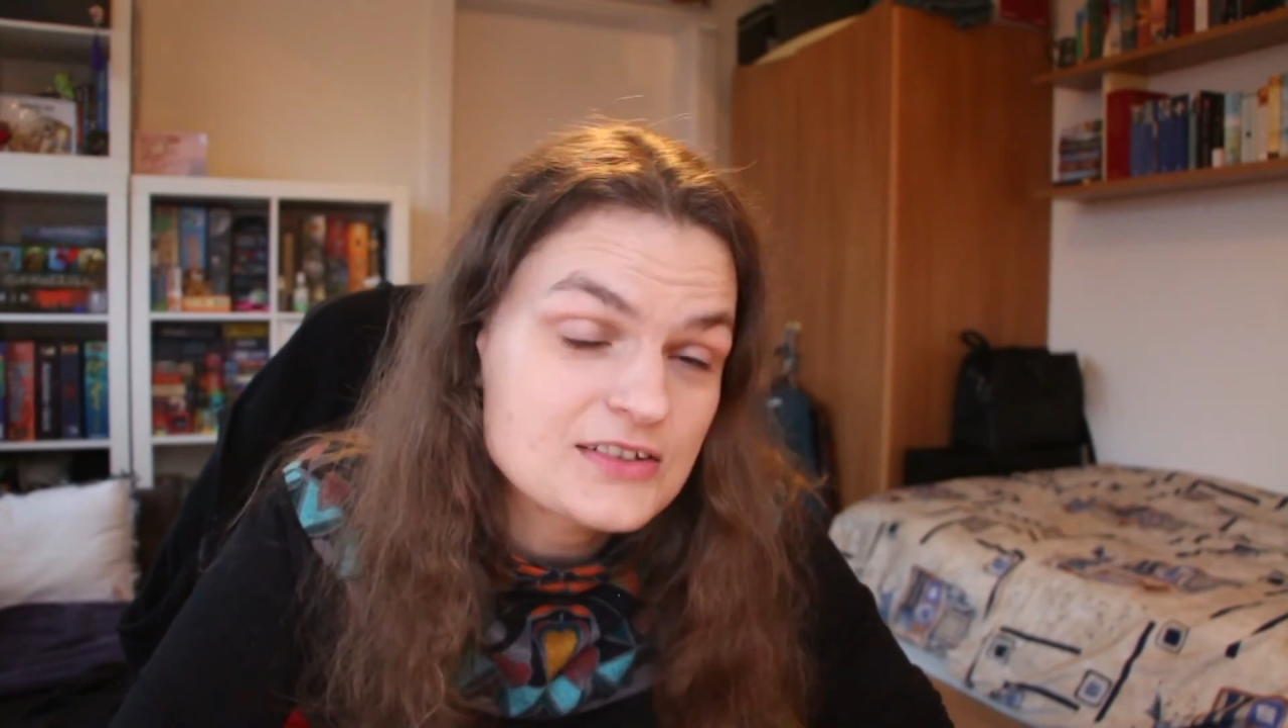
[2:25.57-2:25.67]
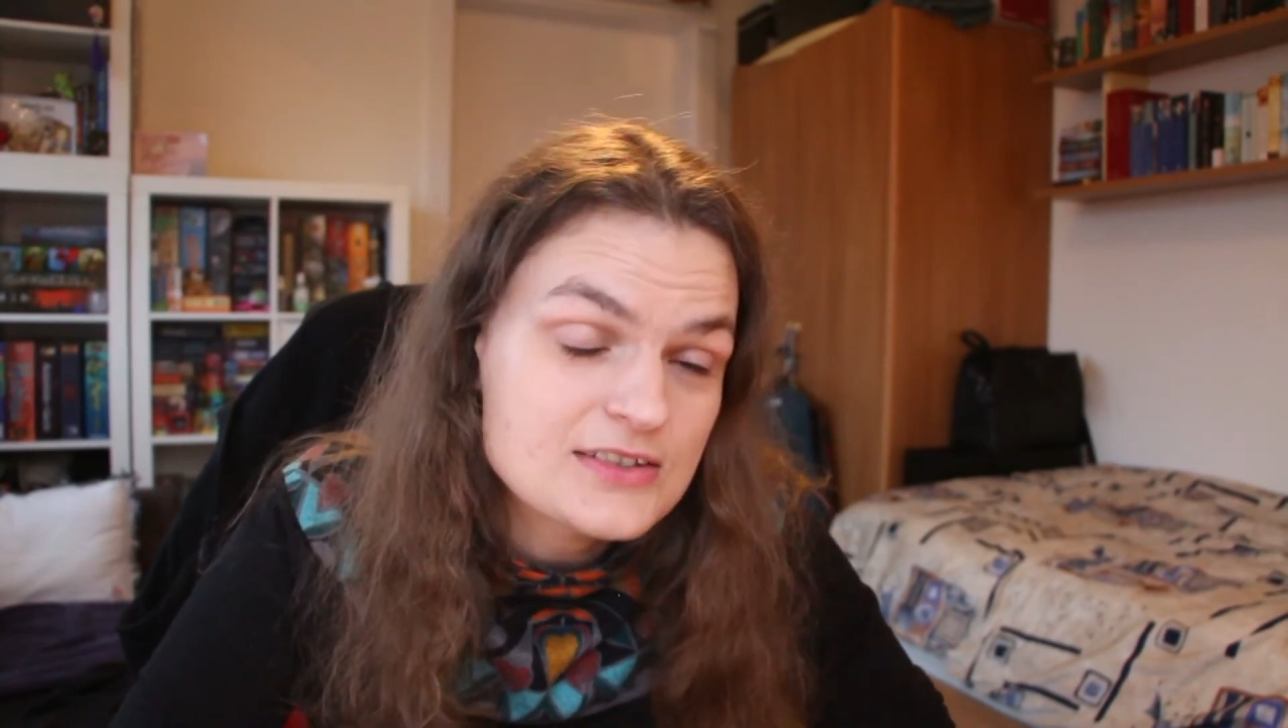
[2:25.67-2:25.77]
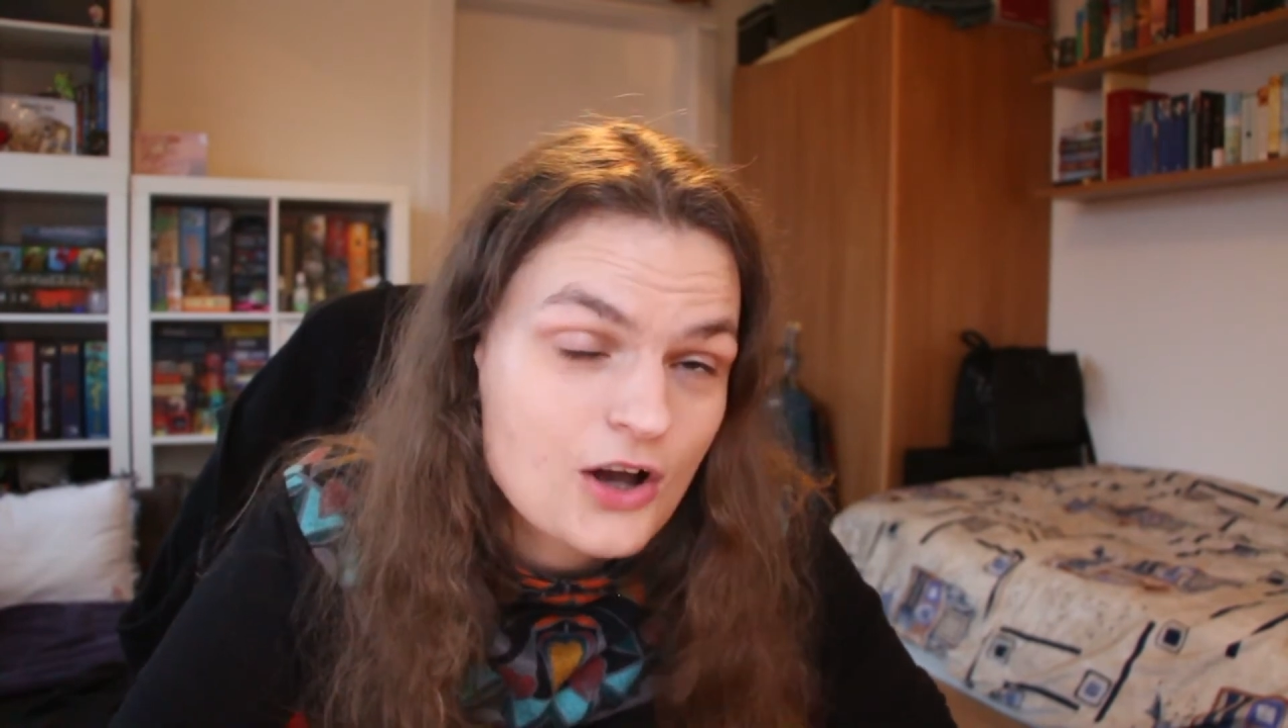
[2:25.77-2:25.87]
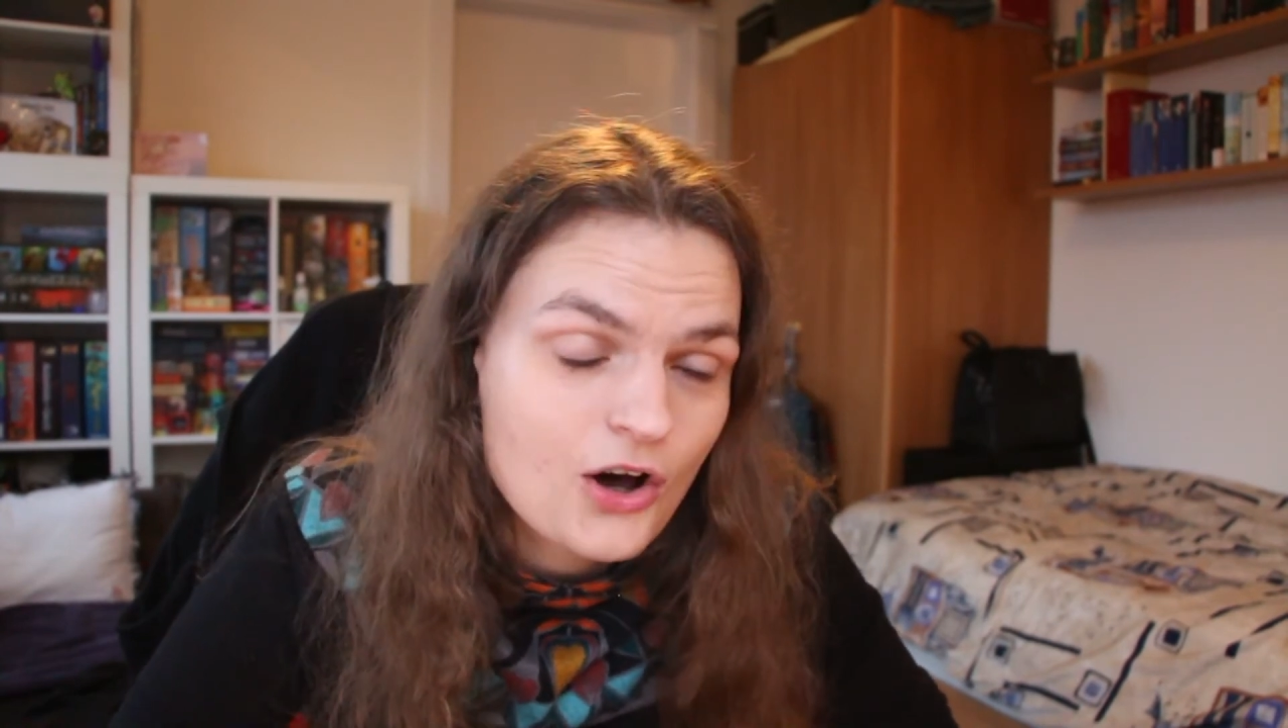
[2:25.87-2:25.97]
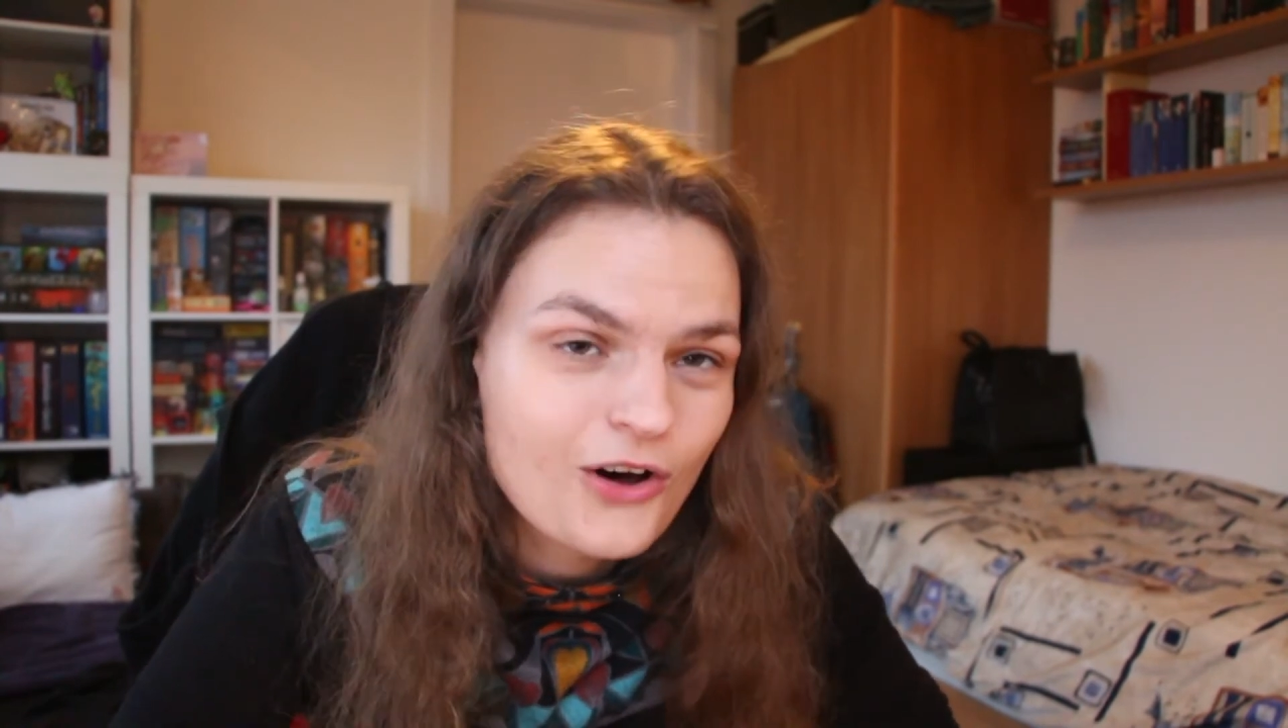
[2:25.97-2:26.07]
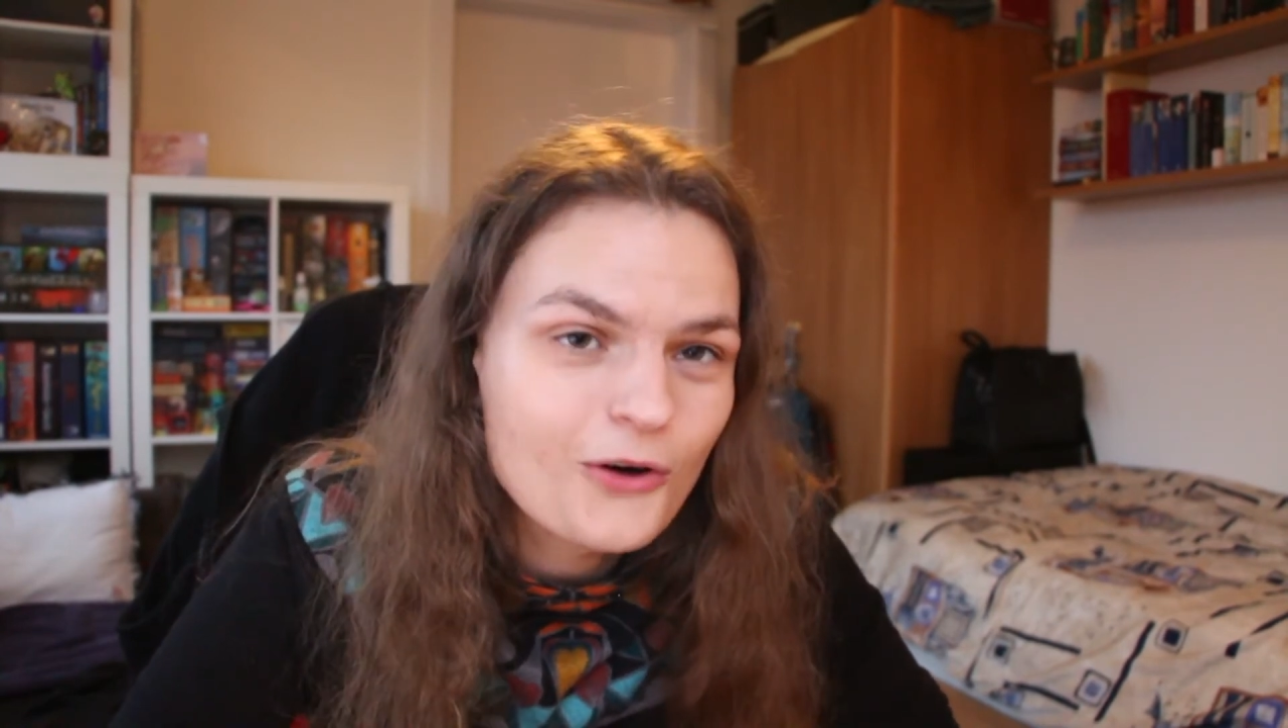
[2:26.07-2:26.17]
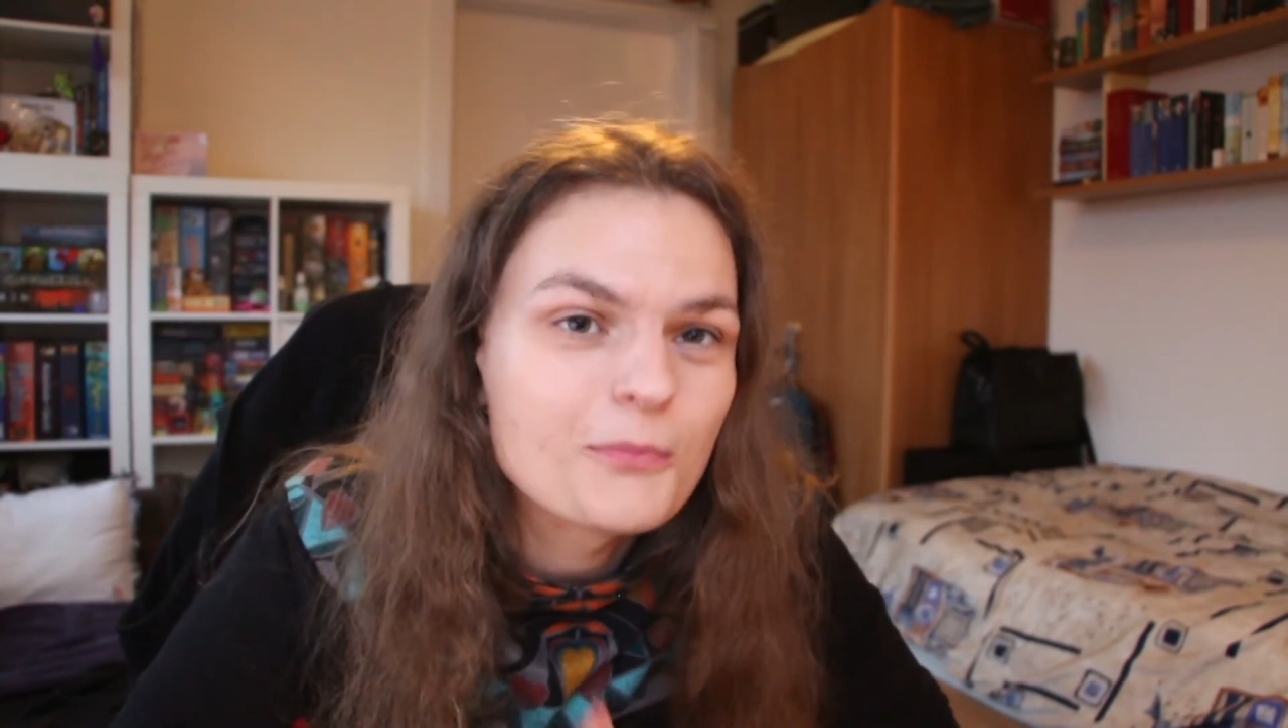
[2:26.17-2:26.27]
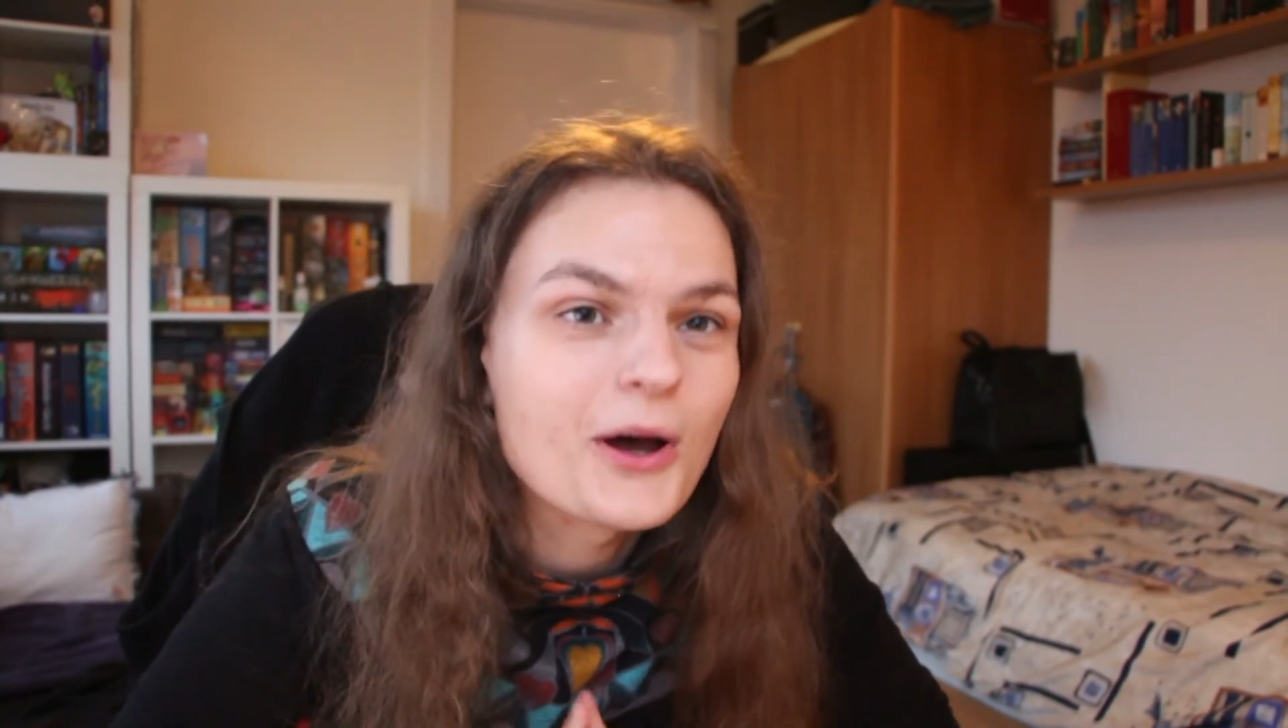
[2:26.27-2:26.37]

is no,